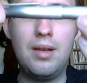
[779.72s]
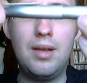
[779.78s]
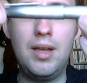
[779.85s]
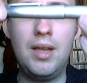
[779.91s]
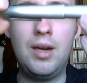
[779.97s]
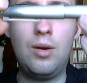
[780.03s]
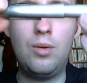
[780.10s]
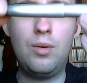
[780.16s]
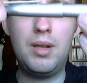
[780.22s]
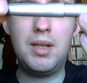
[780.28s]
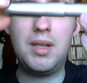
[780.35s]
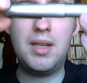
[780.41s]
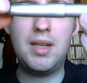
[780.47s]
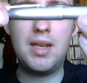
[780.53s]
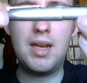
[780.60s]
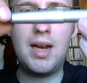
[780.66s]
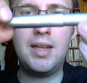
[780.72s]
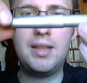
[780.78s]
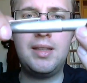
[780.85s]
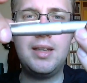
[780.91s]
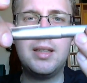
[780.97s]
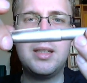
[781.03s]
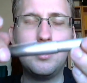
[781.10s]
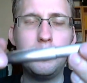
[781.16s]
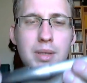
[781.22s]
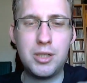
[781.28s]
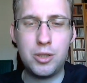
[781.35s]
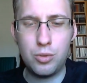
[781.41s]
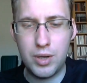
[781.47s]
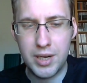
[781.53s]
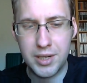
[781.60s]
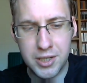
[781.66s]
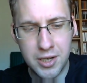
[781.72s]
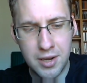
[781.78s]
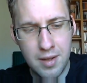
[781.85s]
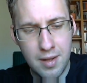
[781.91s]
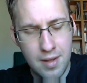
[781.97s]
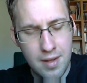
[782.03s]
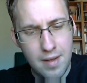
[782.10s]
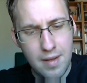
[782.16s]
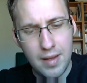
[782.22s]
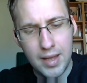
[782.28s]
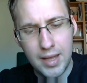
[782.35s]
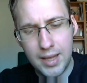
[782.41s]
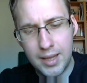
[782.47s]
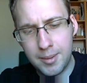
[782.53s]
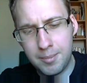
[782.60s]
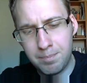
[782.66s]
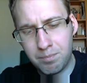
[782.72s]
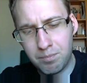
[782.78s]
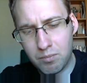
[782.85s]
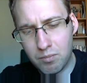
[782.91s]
you know, I think it's a bit strange. Um,